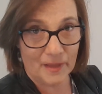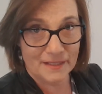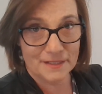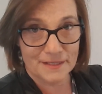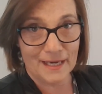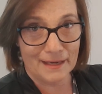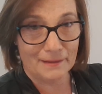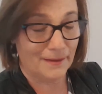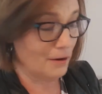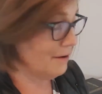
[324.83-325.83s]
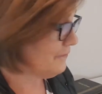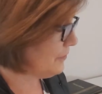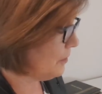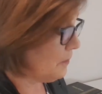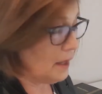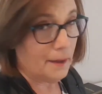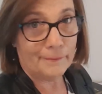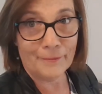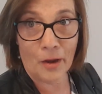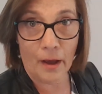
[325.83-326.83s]
They just stayed in the envelope.
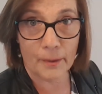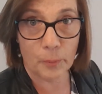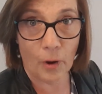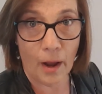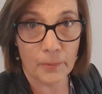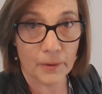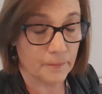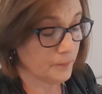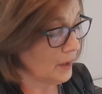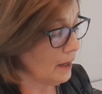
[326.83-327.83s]
Not a problem.